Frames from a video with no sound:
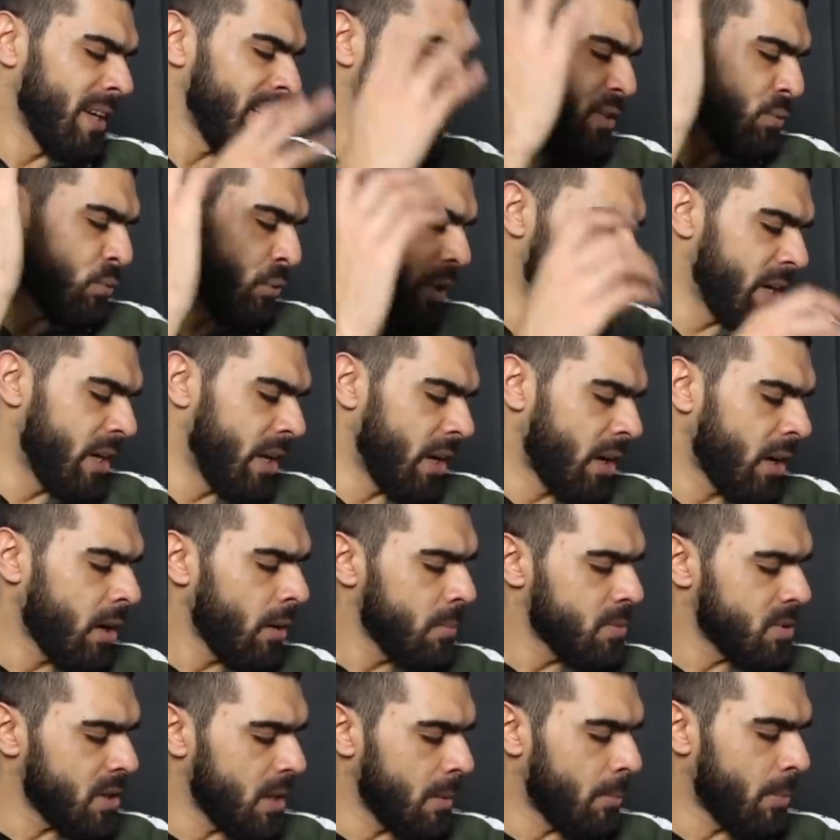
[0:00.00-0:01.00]
Let's read it.
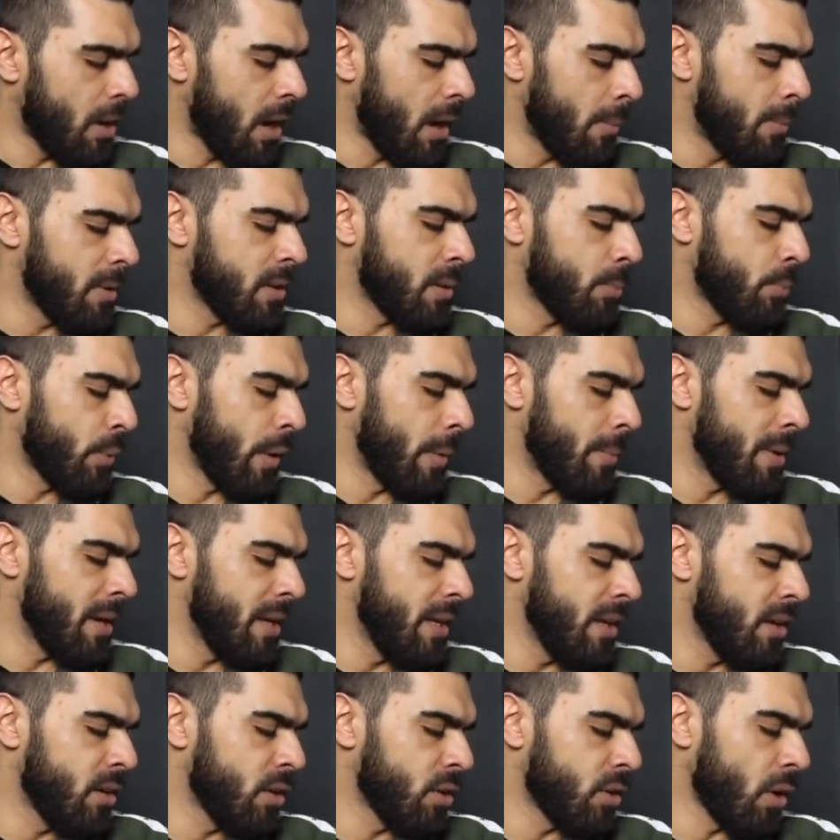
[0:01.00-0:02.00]
Clubs at the bottom of the Premier
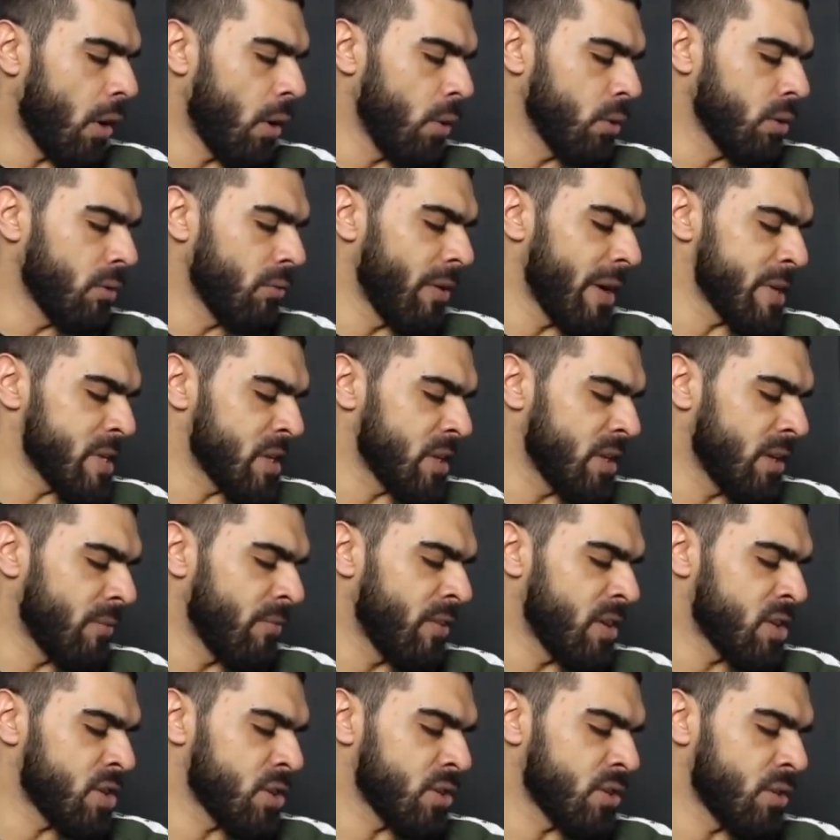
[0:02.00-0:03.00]
League could hold the rest of the
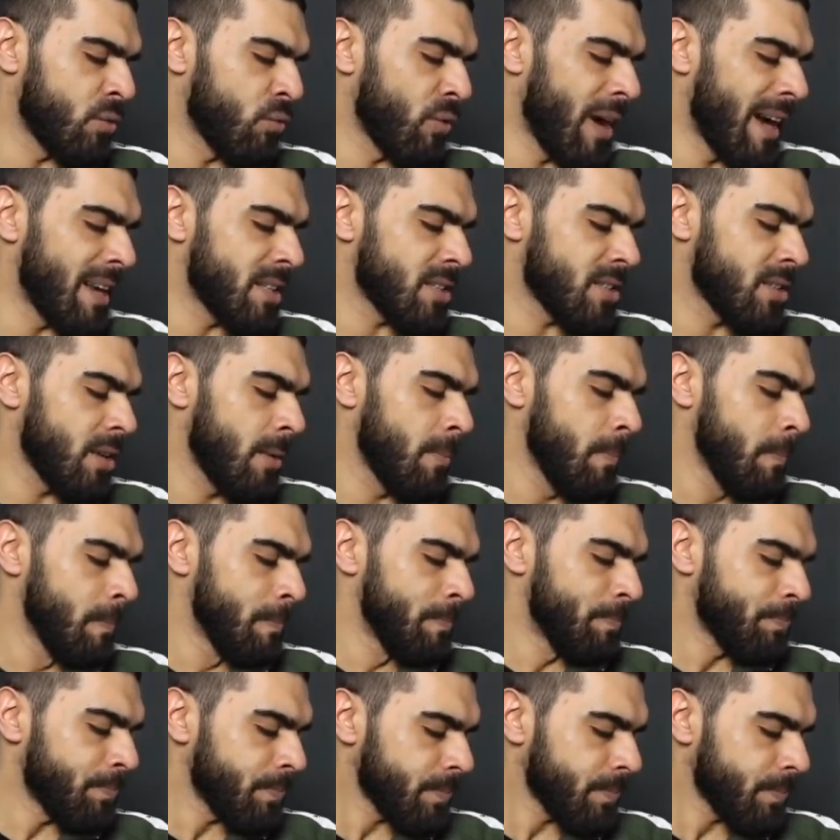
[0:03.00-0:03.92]
division to ransom